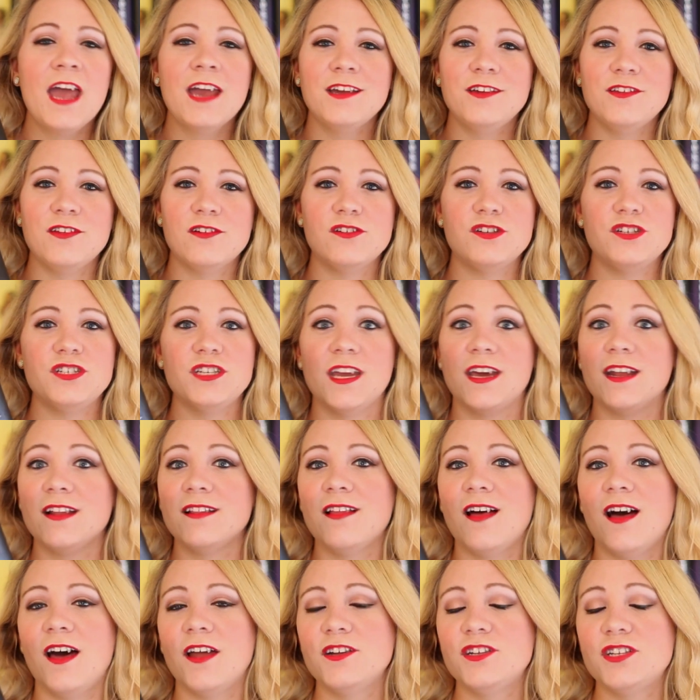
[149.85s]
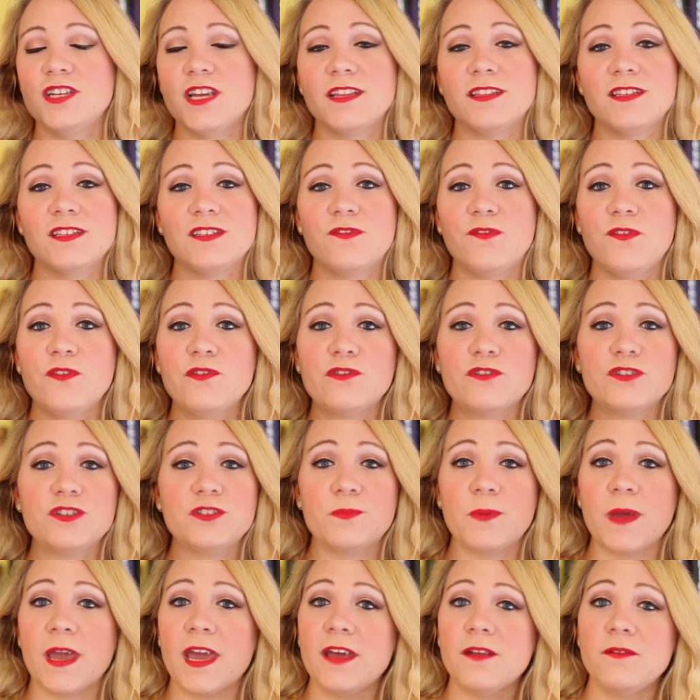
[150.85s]
You know, she had this feudal
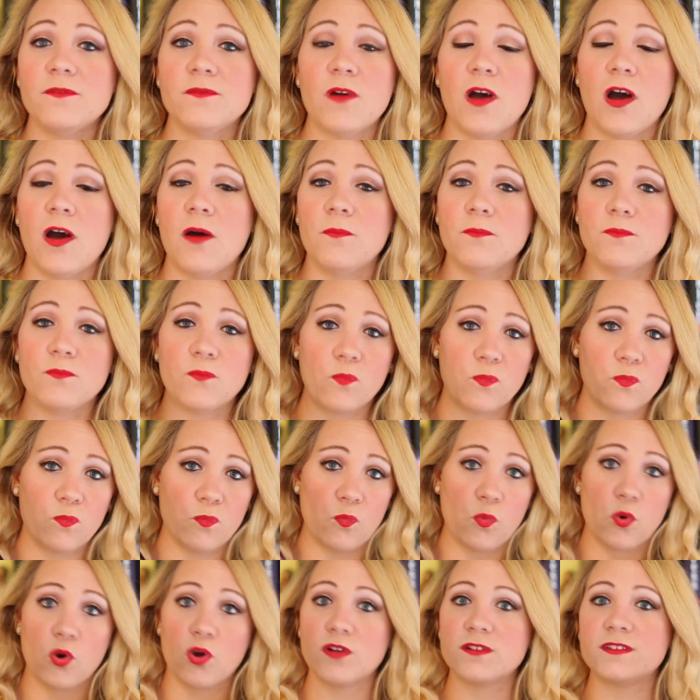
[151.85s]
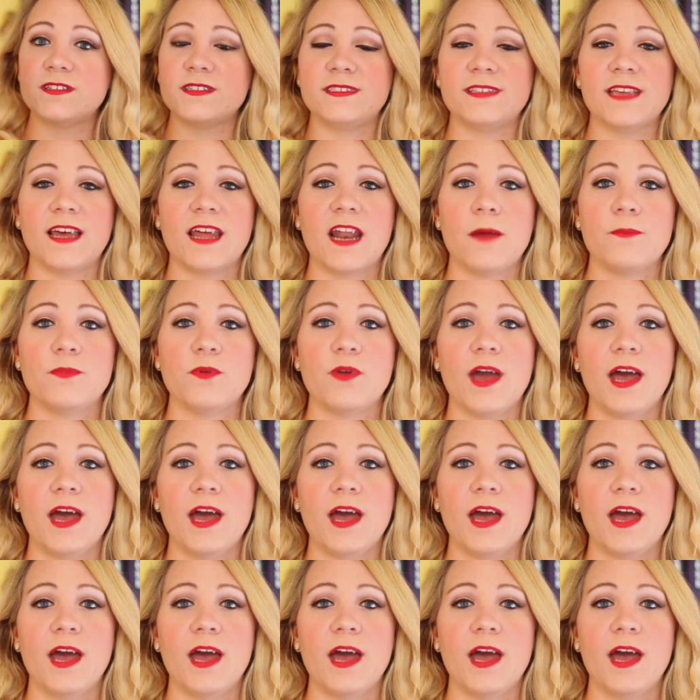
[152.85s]
Japan world to set up.